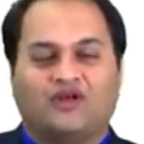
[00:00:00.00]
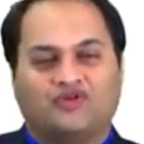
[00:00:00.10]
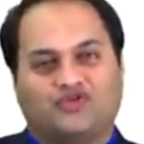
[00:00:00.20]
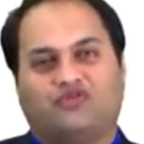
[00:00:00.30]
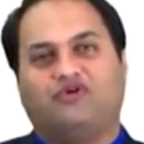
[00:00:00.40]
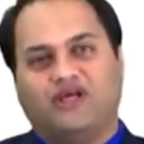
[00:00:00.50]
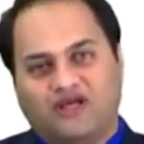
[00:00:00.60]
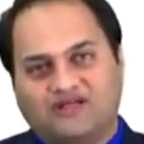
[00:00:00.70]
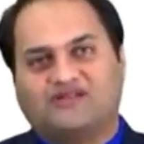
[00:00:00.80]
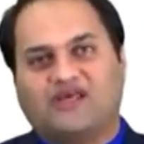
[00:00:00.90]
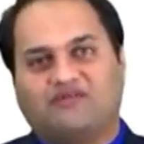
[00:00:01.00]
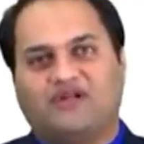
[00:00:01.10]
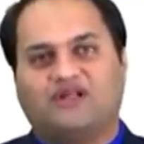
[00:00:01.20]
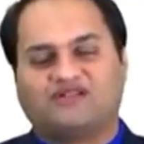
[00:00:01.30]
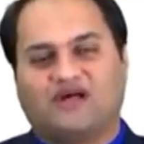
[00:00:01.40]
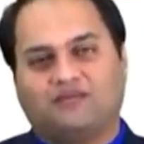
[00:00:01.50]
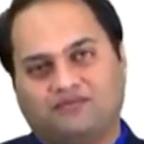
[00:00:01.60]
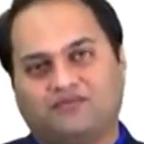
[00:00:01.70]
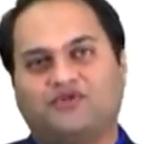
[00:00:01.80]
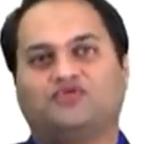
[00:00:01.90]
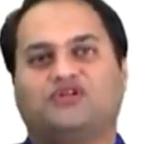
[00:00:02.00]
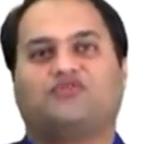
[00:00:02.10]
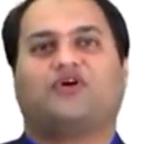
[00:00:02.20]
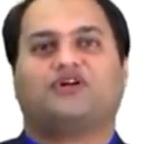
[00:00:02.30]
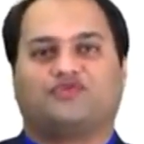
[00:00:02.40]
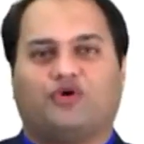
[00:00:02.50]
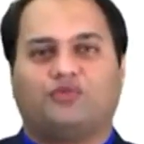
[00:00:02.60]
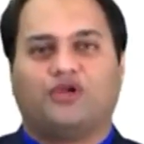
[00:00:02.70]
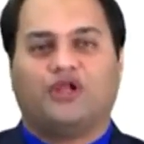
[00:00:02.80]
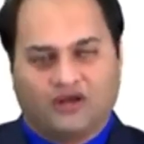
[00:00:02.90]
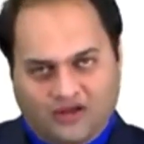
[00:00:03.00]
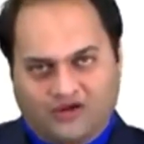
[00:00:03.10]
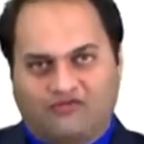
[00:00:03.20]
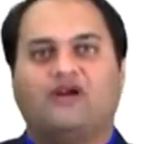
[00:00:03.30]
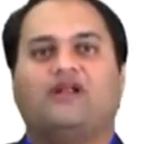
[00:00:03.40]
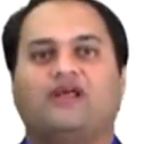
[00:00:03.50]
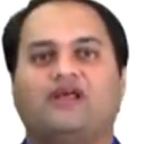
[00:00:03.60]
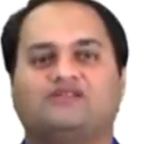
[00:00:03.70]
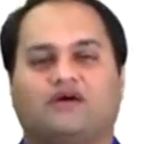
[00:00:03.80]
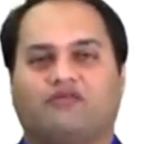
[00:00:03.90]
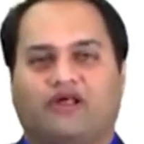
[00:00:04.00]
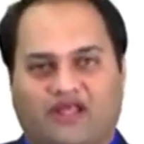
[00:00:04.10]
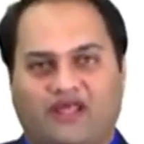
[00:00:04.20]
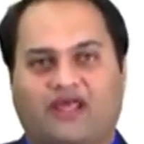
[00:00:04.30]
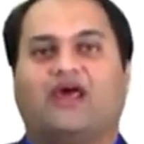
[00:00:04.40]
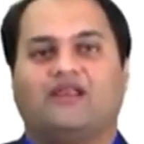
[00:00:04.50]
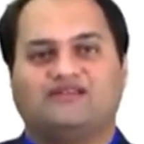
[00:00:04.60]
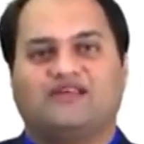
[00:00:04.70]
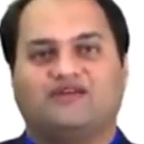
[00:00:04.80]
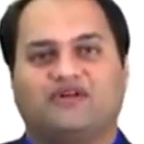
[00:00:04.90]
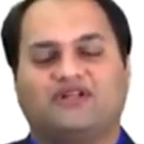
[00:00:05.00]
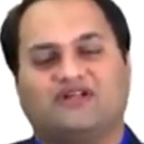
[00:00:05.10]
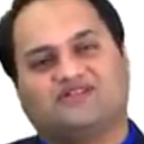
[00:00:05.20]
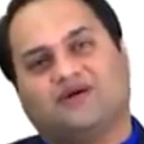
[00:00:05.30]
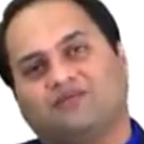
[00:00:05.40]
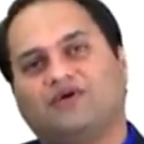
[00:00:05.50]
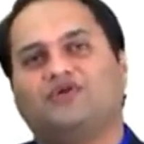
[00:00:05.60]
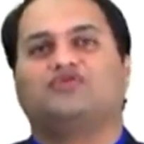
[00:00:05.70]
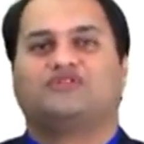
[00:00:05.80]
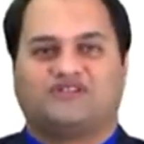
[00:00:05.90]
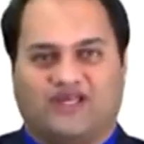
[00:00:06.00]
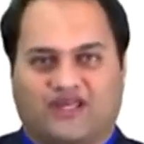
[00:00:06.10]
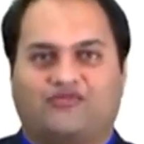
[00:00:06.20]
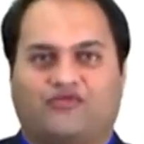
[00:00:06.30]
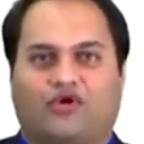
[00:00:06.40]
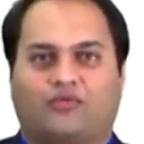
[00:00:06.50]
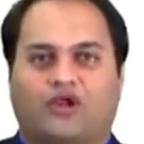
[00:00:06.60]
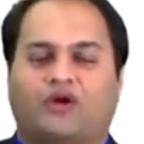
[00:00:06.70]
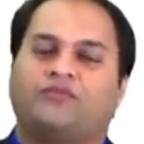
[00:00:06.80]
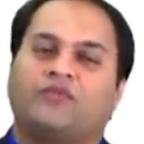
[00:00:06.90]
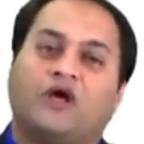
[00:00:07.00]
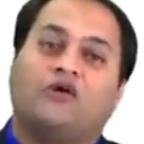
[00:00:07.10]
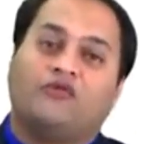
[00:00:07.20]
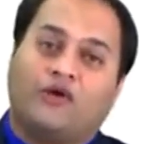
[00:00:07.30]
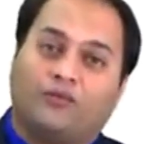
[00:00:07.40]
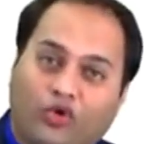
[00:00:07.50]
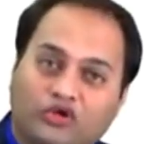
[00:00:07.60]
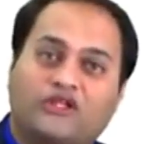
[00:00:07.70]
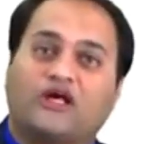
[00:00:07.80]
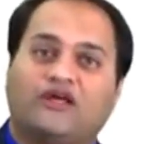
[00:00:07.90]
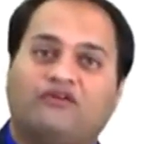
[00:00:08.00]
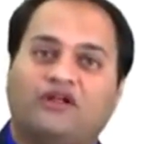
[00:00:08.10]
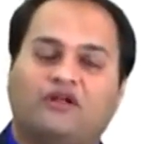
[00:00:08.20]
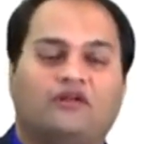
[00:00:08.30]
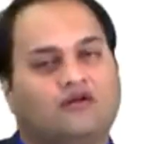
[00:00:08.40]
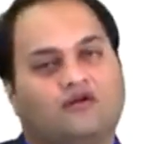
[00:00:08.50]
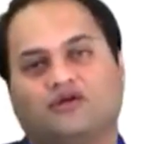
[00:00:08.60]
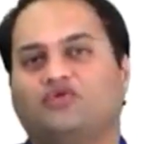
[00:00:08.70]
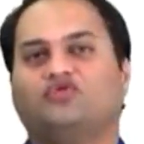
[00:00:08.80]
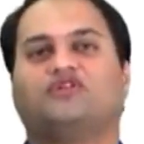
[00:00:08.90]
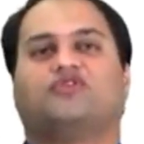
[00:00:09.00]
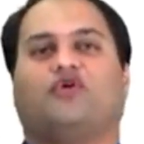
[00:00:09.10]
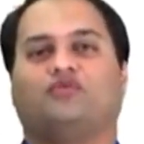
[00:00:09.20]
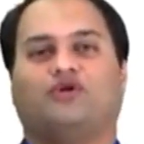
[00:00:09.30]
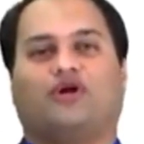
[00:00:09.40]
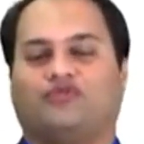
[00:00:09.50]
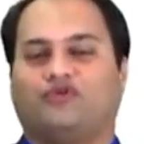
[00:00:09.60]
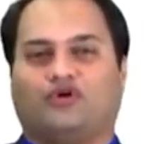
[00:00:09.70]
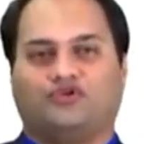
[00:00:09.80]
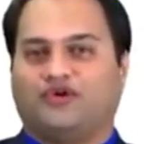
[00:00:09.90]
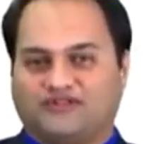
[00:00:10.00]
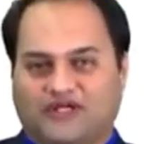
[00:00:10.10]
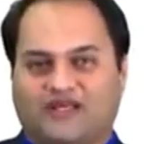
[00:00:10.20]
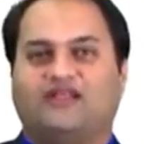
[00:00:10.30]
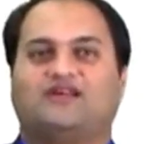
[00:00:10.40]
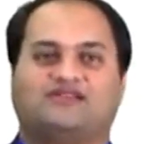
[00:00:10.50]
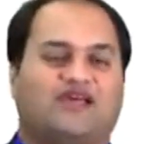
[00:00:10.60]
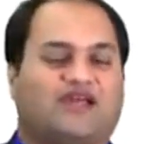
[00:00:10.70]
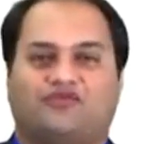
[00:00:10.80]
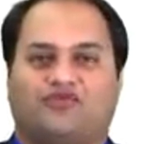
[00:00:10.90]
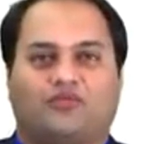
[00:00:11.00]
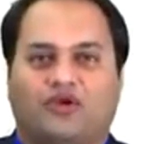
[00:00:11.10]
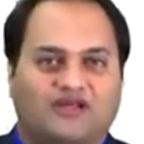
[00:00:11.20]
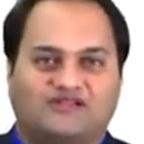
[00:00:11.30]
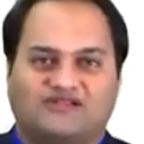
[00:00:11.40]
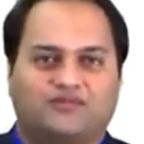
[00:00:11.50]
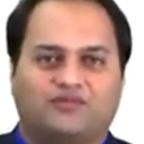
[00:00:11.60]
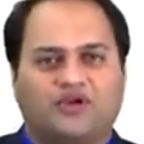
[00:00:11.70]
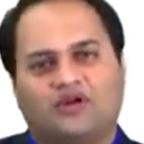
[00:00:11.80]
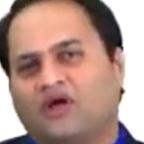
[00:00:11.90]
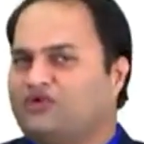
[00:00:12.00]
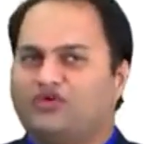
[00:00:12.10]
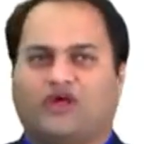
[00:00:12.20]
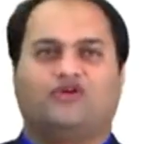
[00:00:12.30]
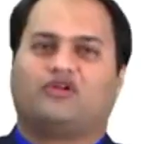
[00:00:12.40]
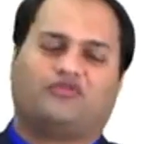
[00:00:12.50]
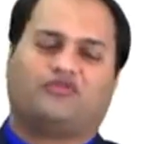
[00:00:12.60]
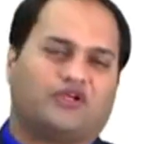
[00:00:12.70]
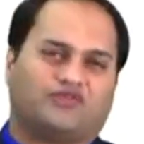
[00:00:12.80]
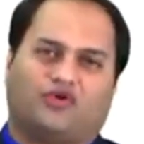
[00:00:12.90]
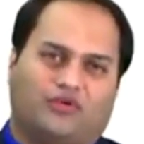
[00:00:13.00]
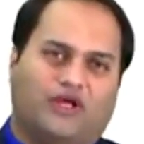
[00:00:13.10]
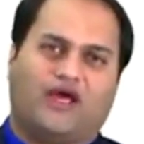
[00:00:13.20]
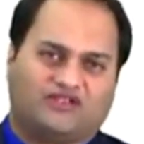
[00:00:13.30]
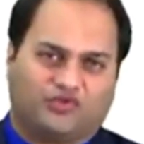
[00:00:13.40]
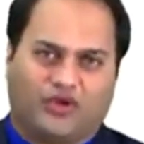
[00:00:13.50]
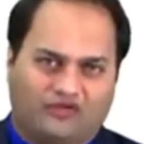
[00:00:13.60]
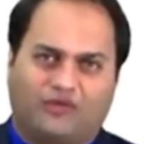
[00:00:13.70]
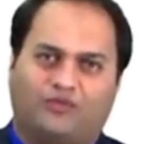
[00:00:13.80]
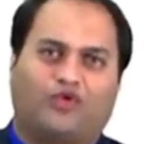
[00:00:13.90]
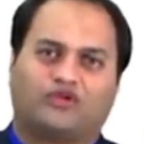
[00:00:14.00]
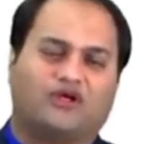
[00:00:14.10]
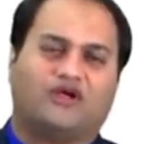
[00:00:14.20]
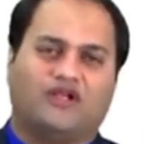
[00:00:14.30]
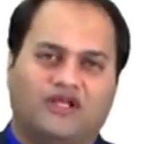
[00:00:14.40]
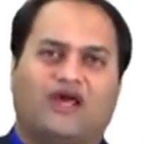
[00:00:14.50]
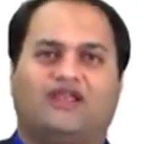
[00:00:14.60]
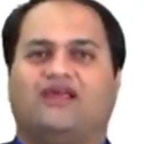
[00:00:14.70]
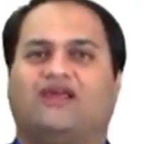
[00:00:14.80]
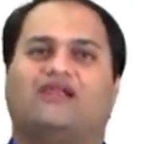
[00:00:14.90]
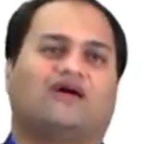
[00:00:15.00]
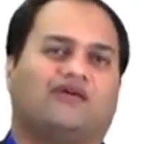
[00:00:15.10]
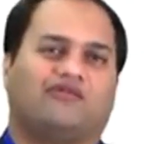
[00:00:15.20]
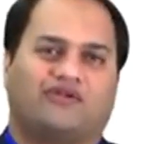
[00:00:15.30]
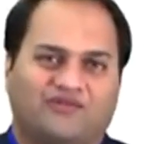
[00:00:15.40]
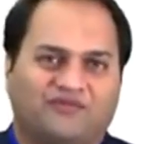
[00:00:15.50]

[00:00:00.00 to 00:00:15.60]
So if d is given in a sum, use the first formula. When an is given in a sum, use the second formula. When both are given, use the formula of your choice. I think the second formula is simple. You can use the first formula as well when both D and AN are given.